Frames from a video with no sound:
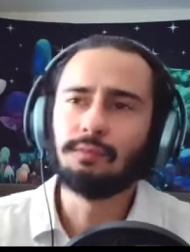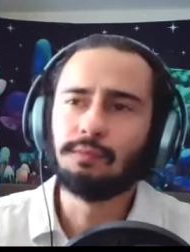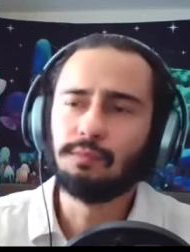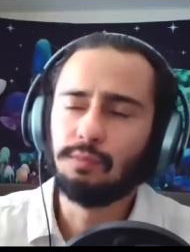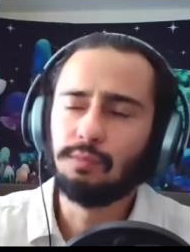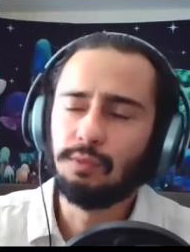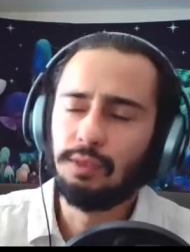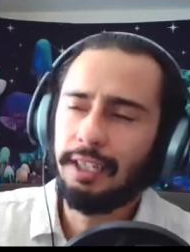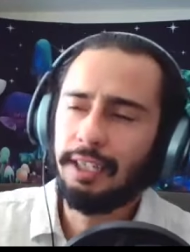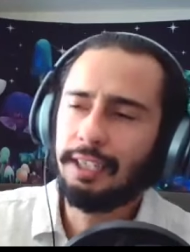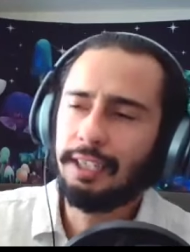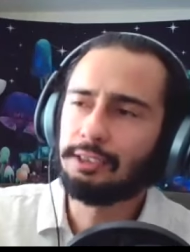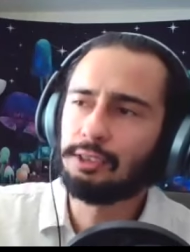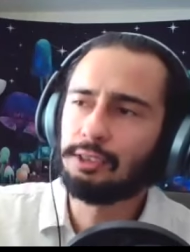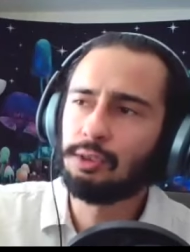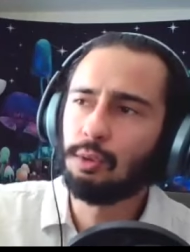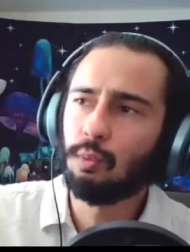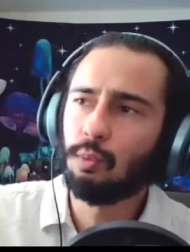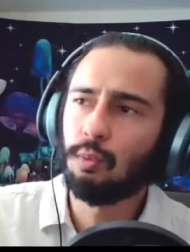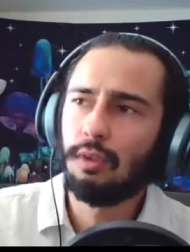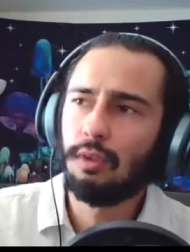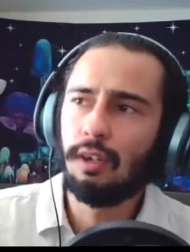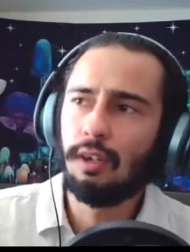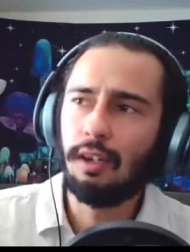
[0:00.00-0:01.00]
Yeah.
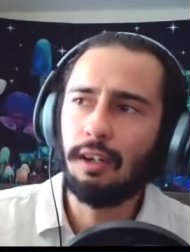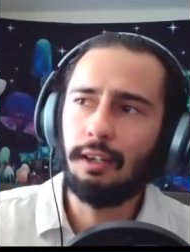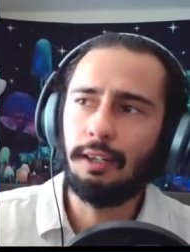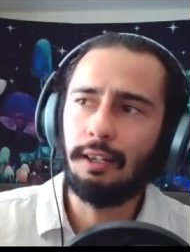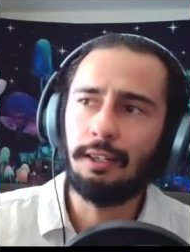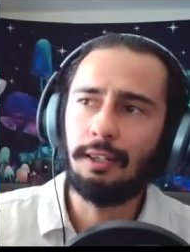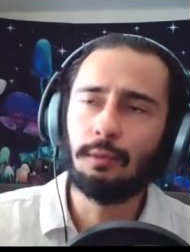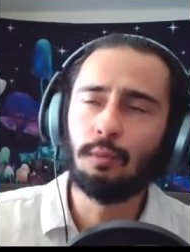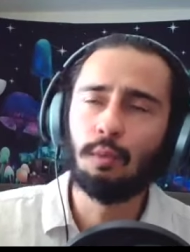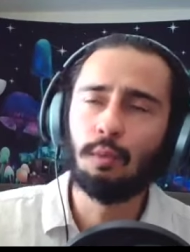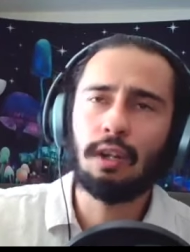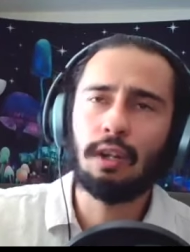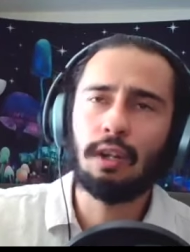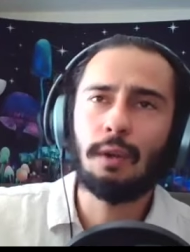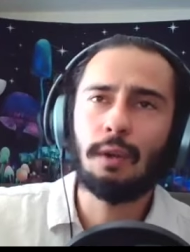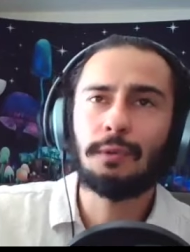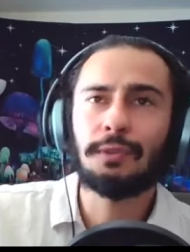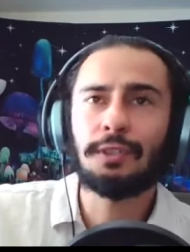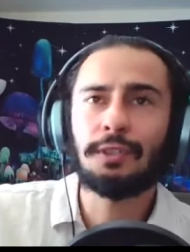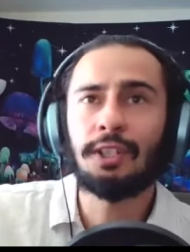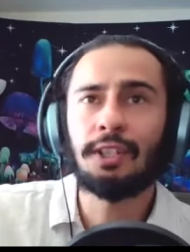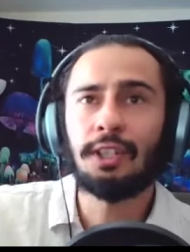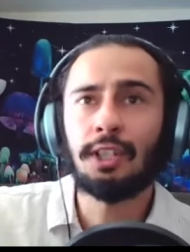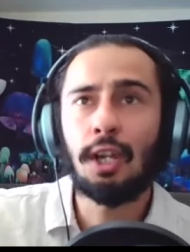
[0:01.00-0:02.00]
So uh, where I
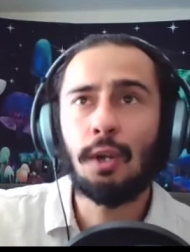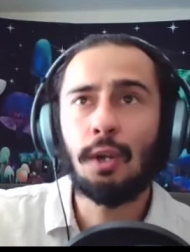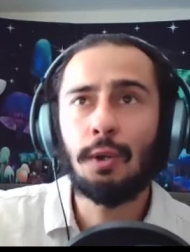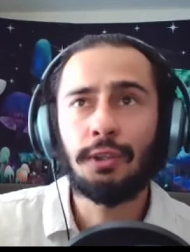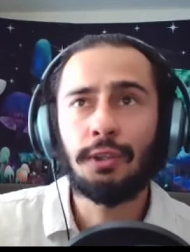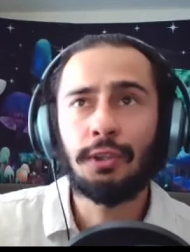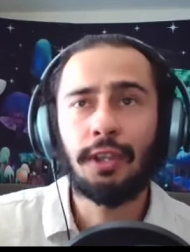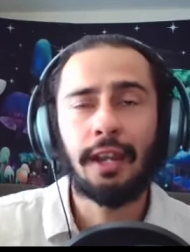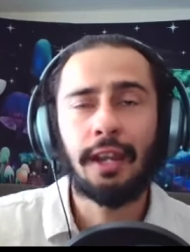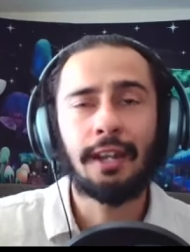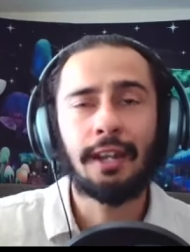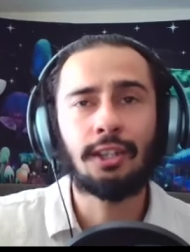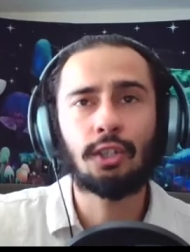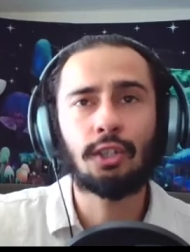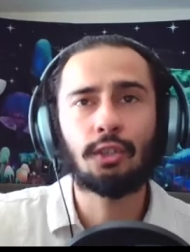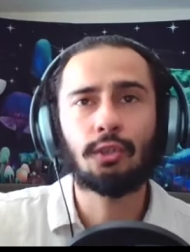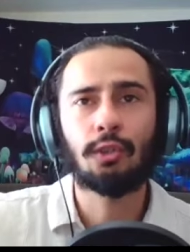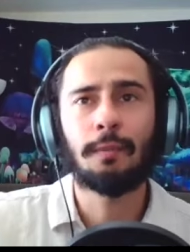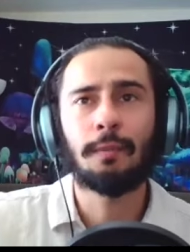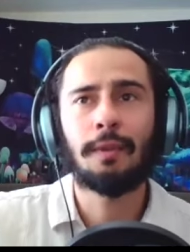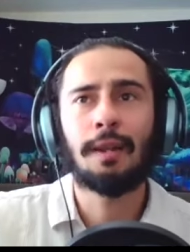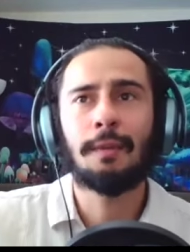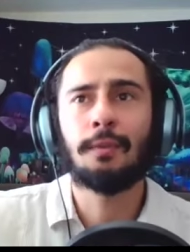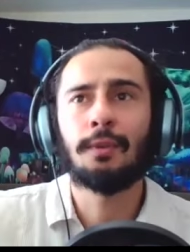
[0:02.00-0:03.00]
was going to go with that, I just
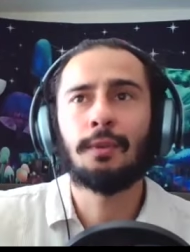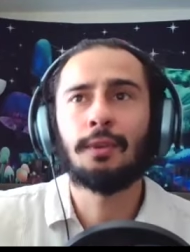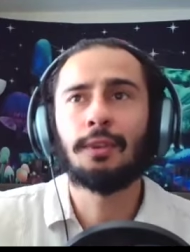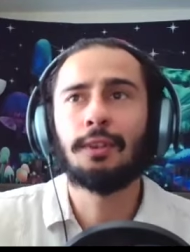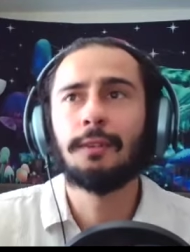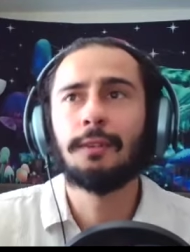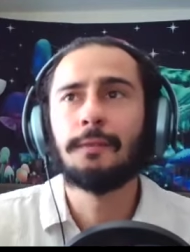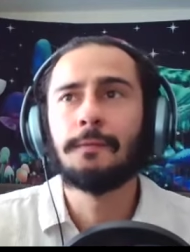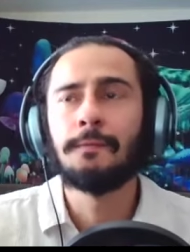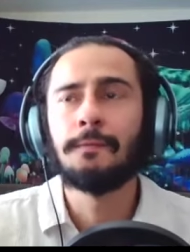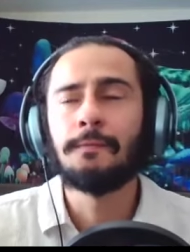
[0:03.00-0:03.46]
remembered. Yeah.